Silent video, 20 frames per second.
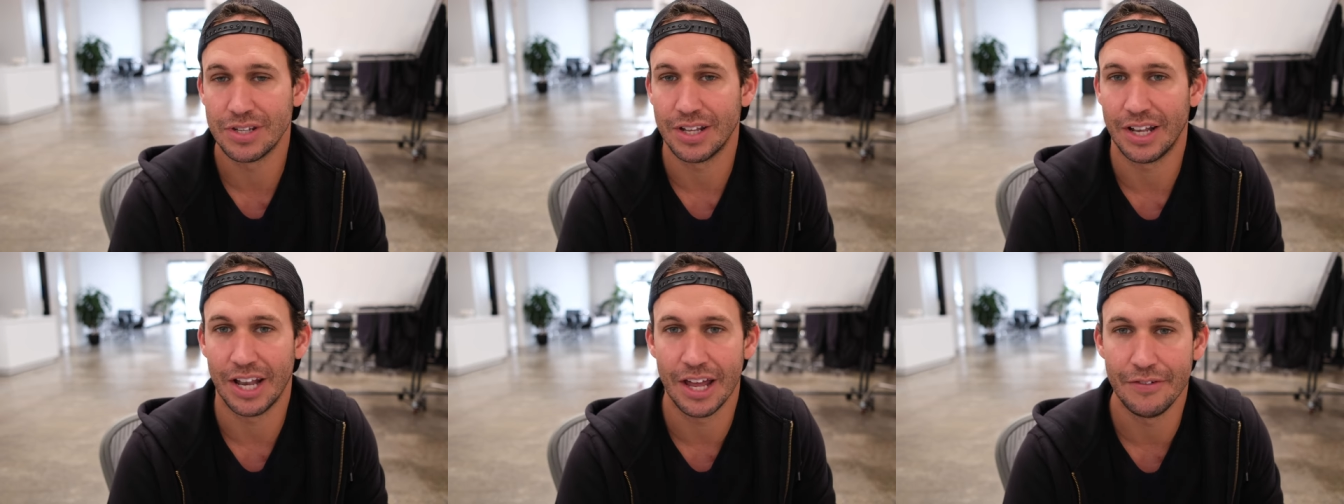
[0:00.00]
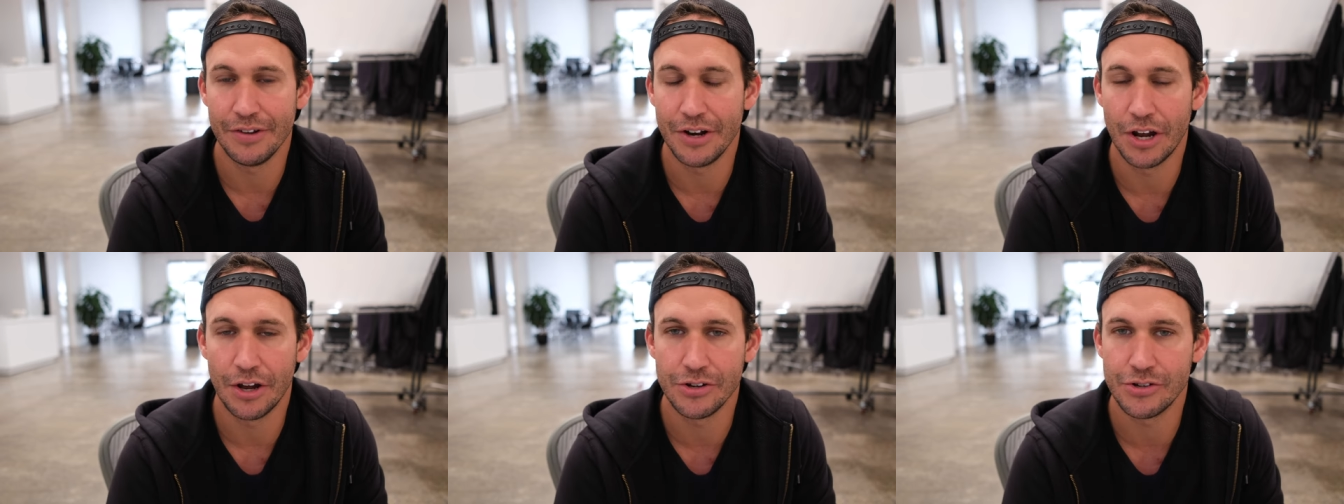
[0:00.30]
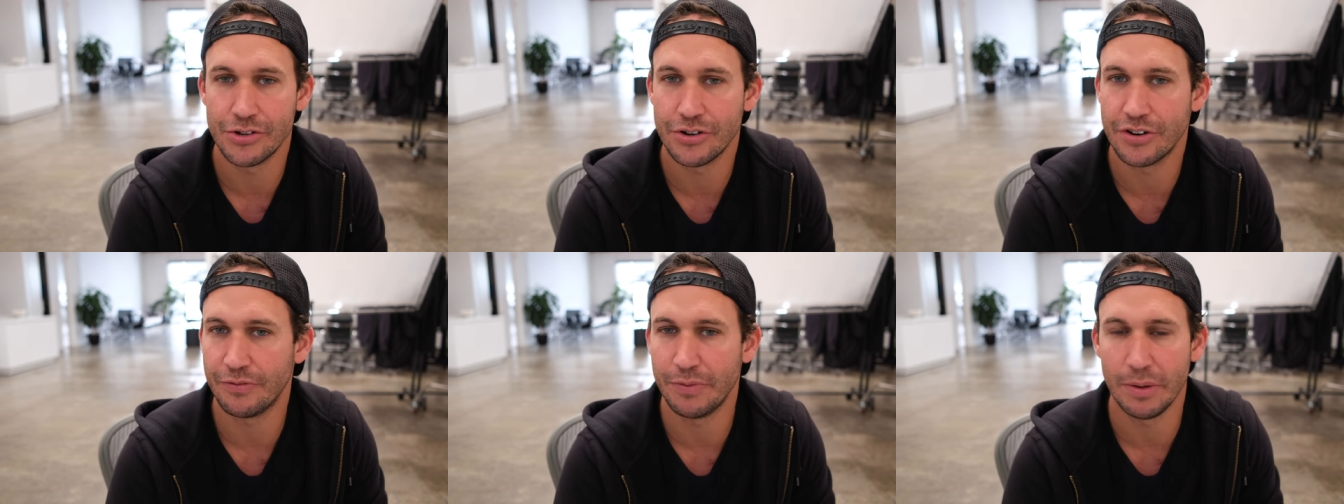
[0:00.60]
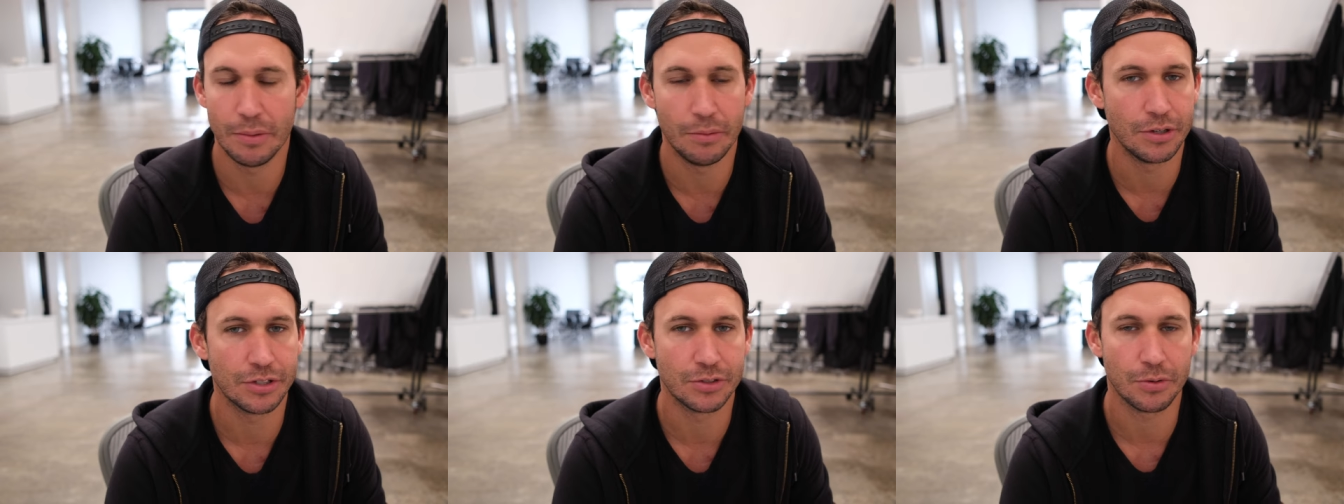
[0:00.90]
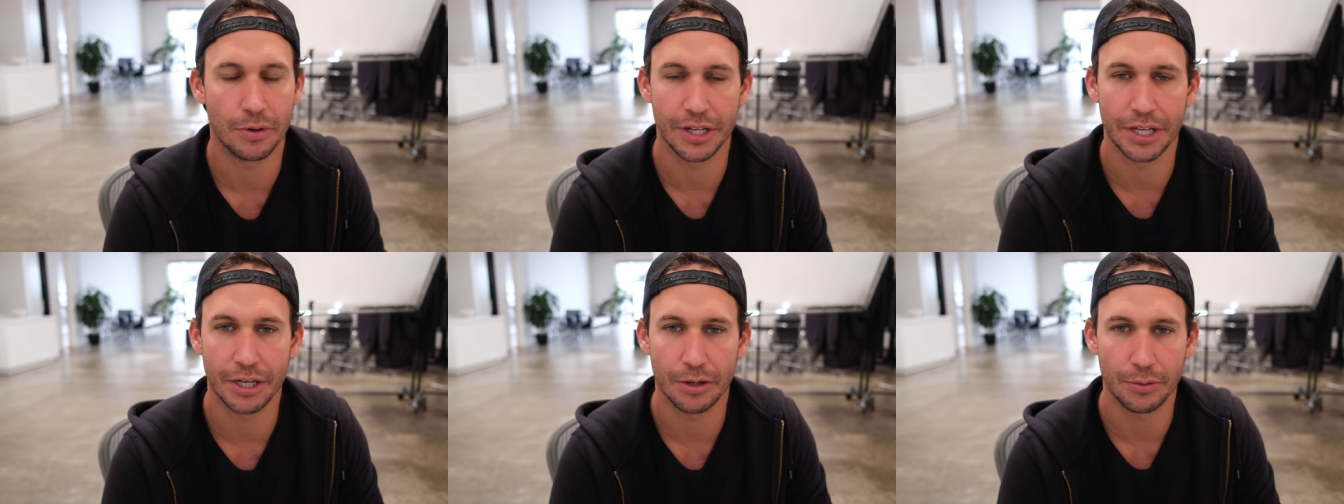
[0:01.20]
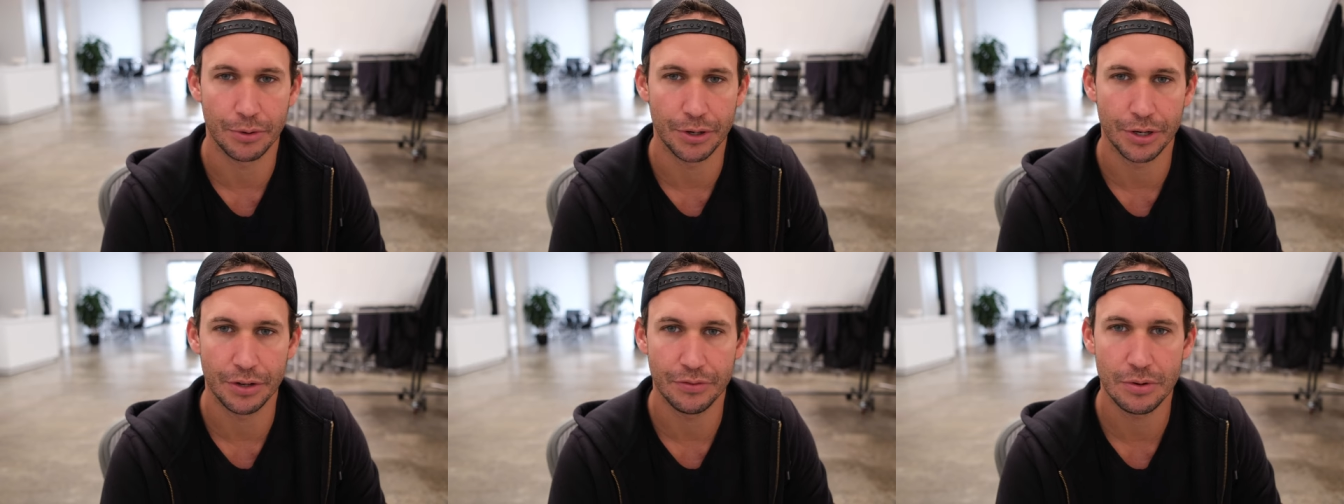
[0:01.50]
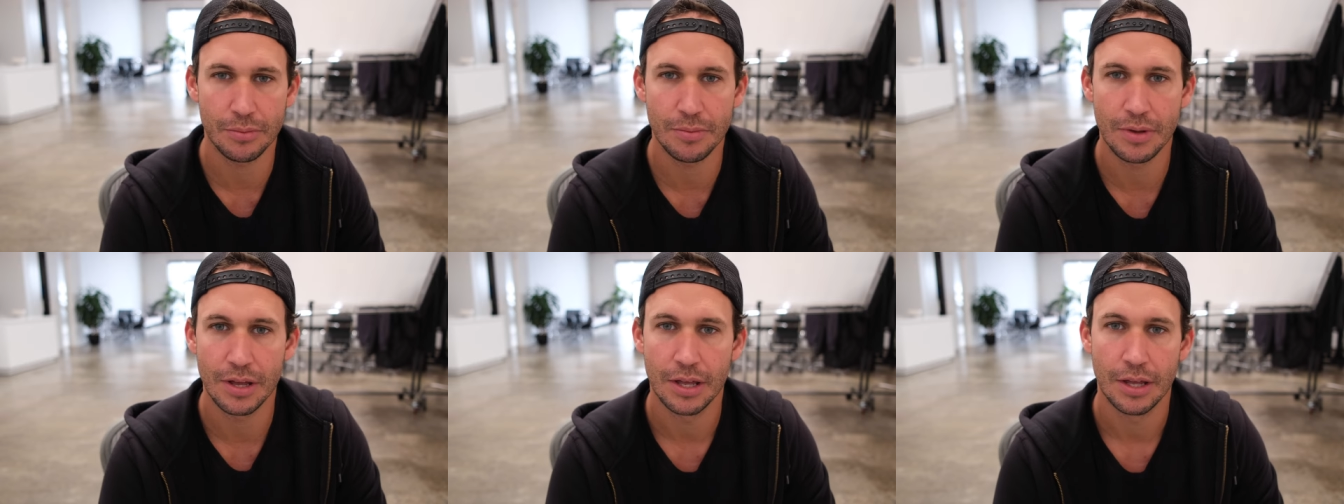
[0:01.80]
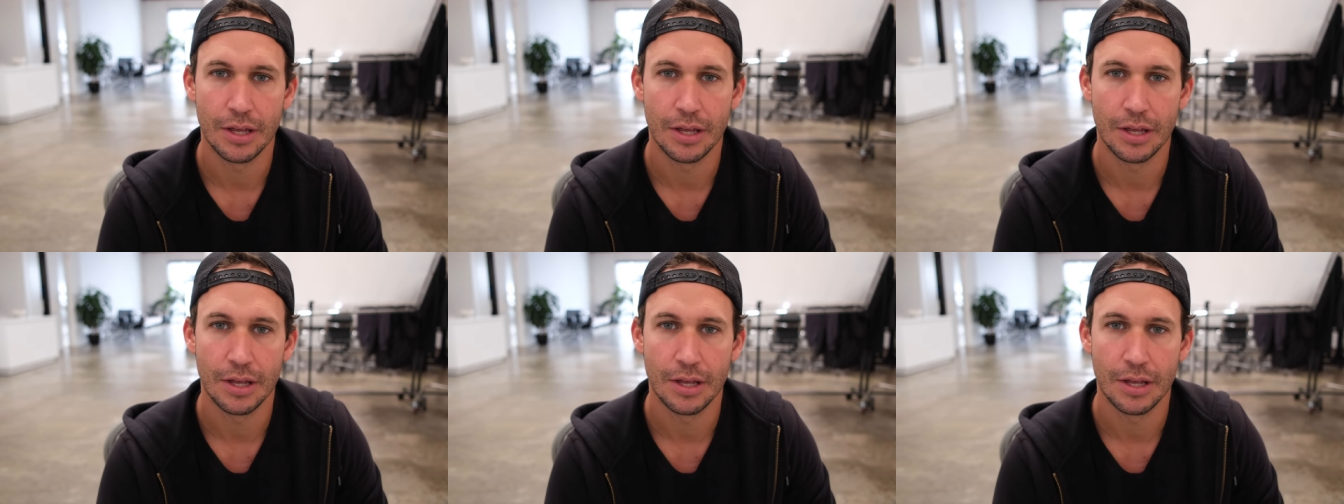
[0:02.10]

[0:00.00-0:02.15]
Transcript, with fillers: 1100 if people just want to get rid of them.